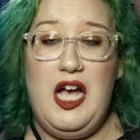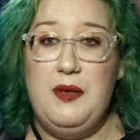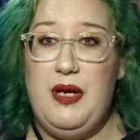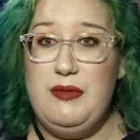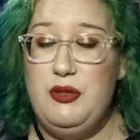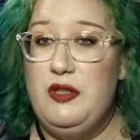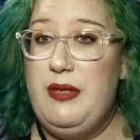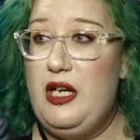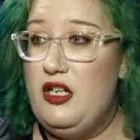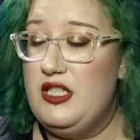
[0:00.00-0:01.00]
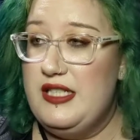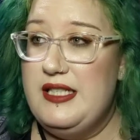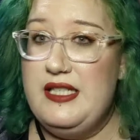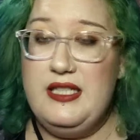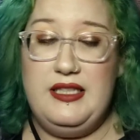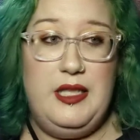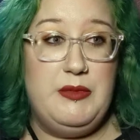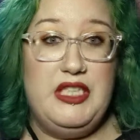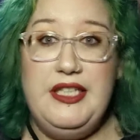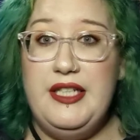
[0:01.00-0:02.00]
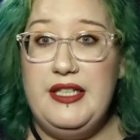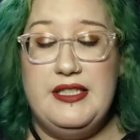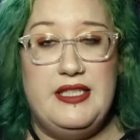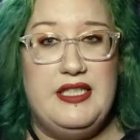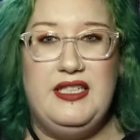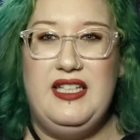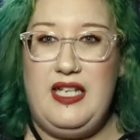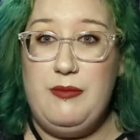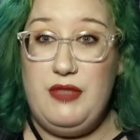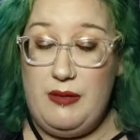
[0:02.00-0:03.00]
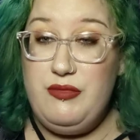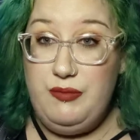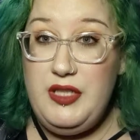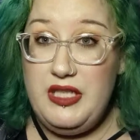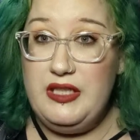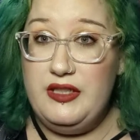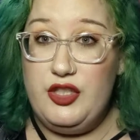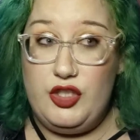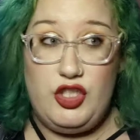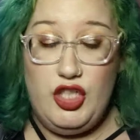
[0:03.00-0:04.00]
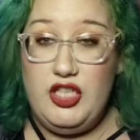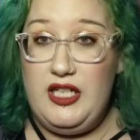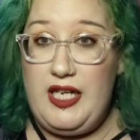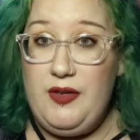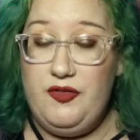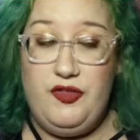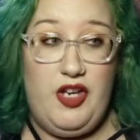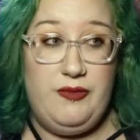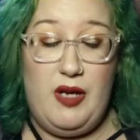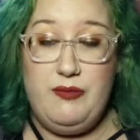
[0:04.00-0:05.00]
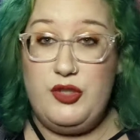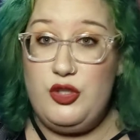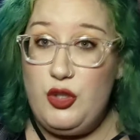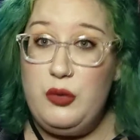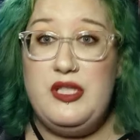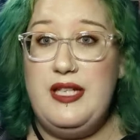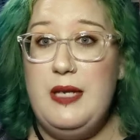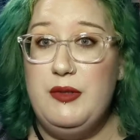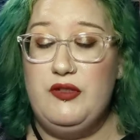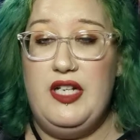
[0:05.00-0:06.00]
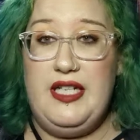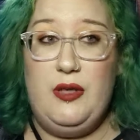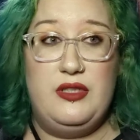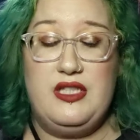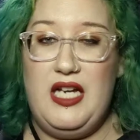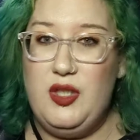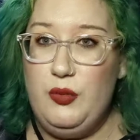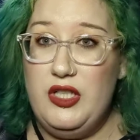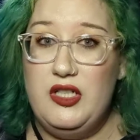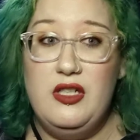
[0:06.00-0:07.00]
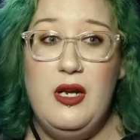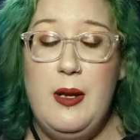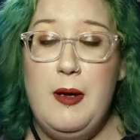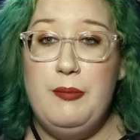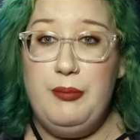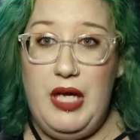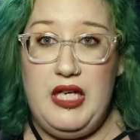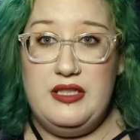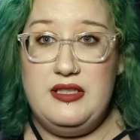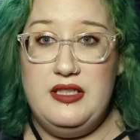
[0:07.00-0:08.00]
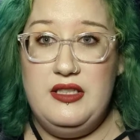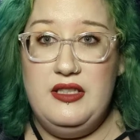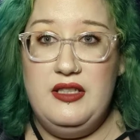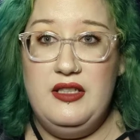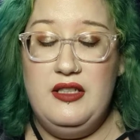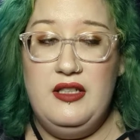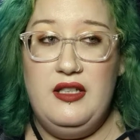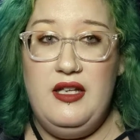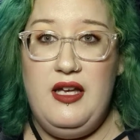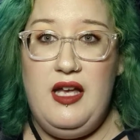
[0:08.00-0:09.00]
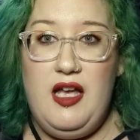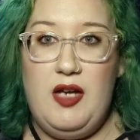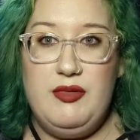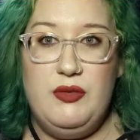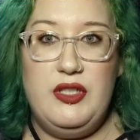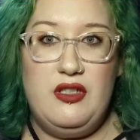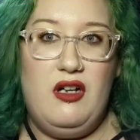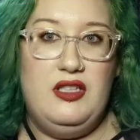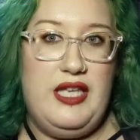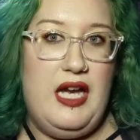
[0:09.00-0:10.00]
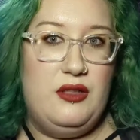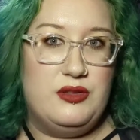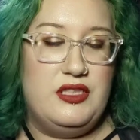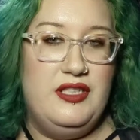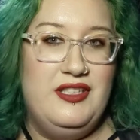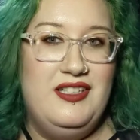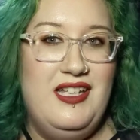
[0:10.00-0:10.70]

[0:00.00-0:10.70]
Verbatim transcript: um, I'm doing my art consistently, I'm cleaning consistently, like I'm, I'm being good. Like I've, i am so stable right now. It's kind of weird, but I'm doing it all in the house,